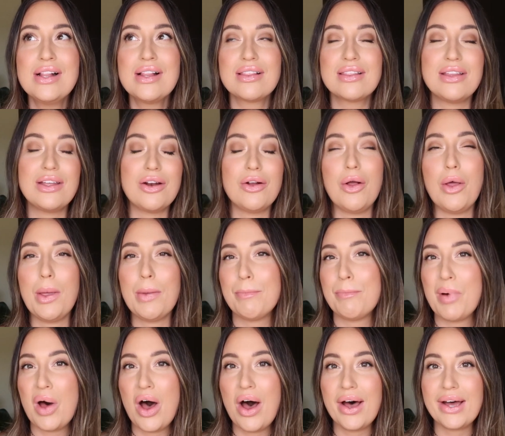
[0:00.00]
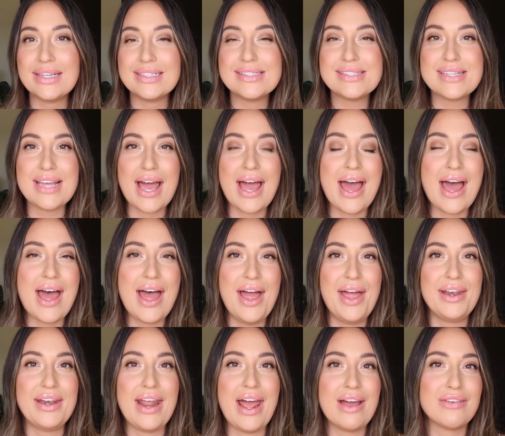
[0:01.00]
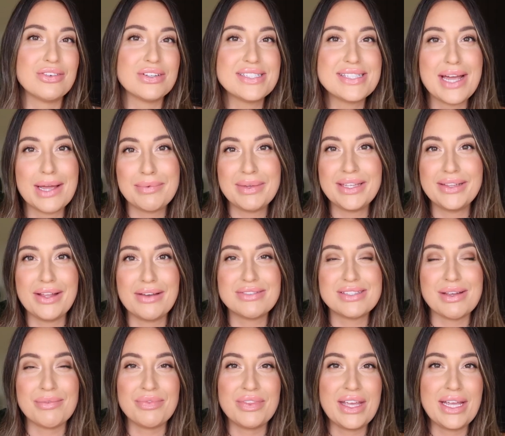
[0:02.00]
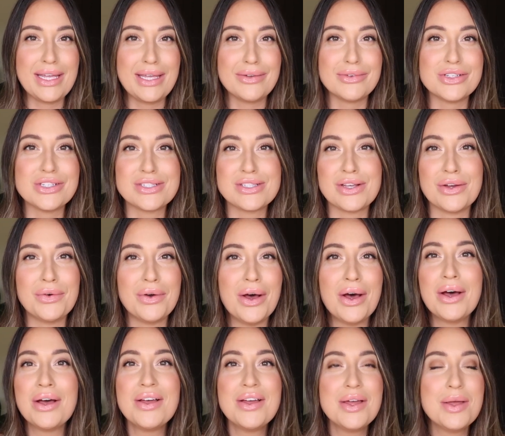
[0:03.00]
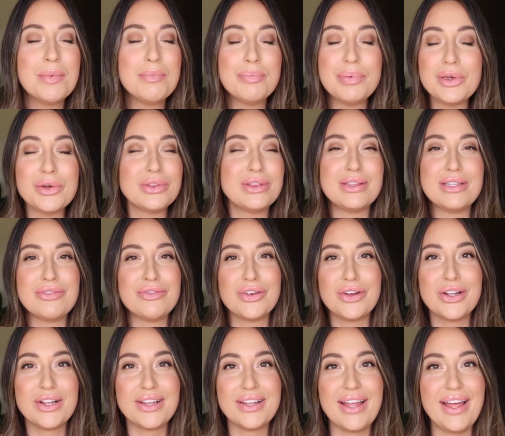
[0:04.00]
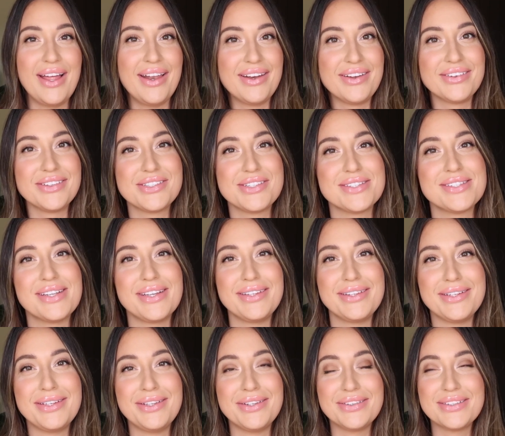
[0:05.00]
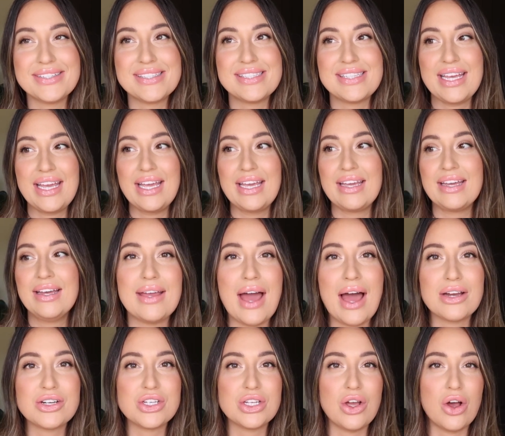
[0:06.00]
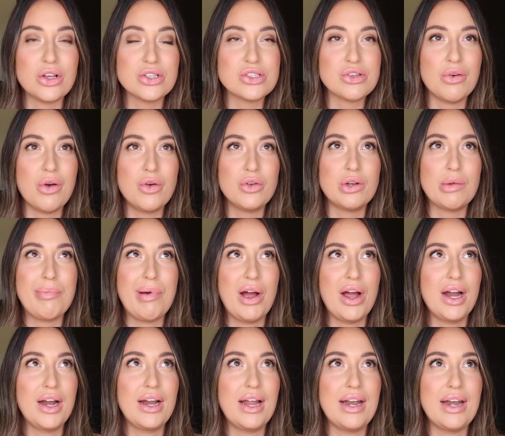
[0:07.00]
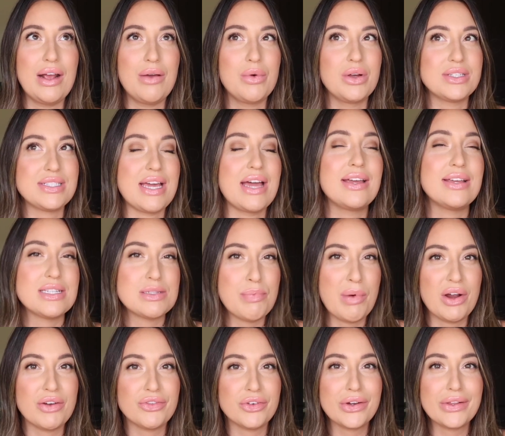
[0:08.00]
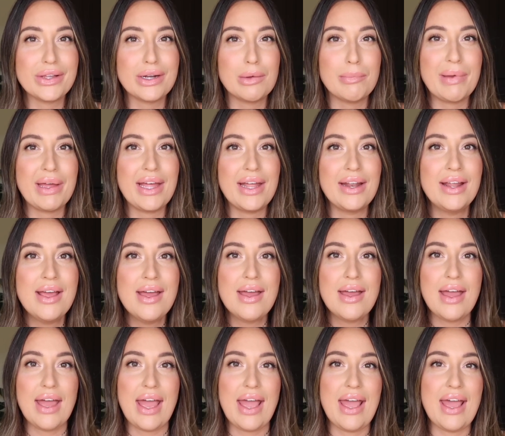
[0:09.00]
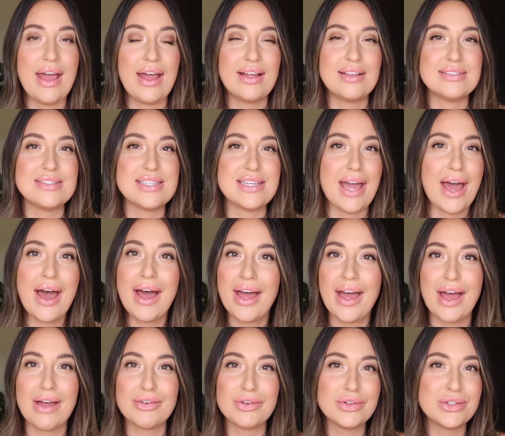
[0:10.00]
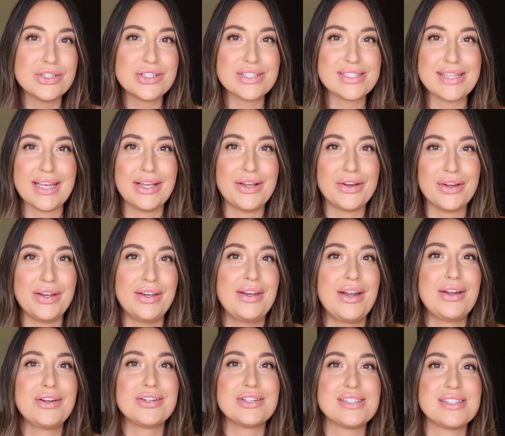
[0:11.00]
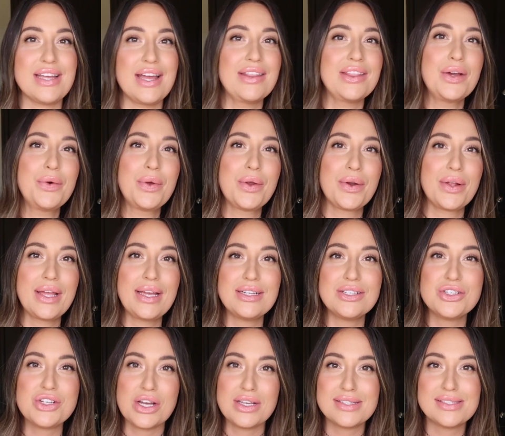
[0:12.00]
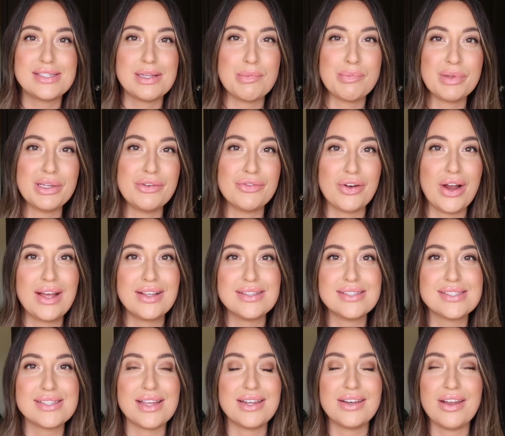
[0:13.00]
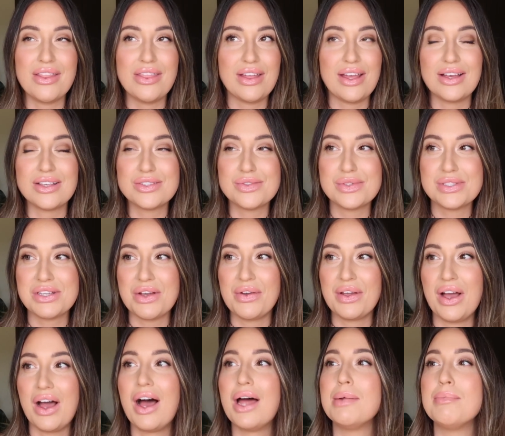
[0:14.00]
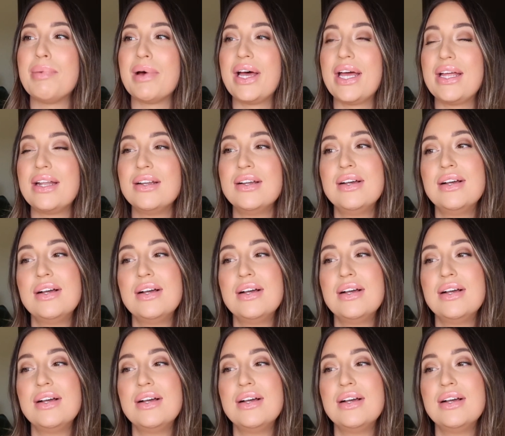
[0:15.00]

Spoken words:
little bond, and every time he loved something, he would just go, oh, beautiful, and it was just like the cutest thing. He actually also owned a bar, and I worked at his bar for a little bit. And yeah, everyone just like couldn't understand that we were like just simply friends and nothing else was going on. But